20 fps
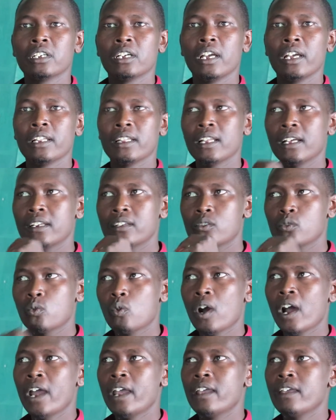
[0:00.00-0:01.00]
And that is
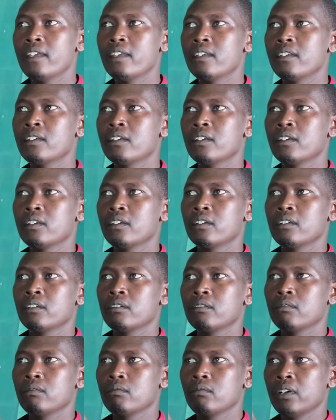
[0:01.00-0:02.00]
why
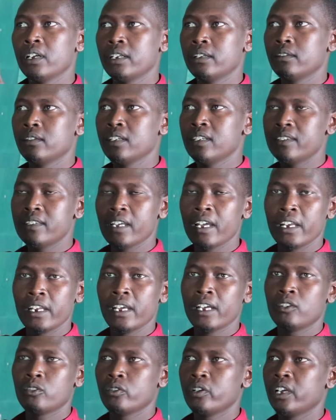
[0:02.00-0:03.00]
when this
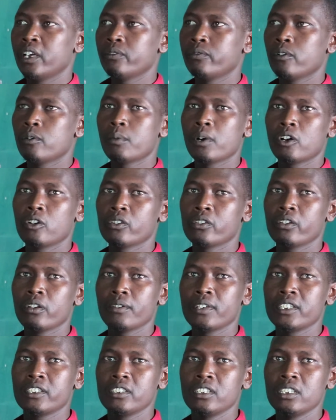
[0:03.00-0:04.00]
area today form a
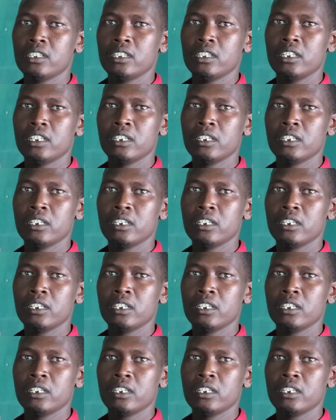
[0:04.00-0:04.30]
conservancy,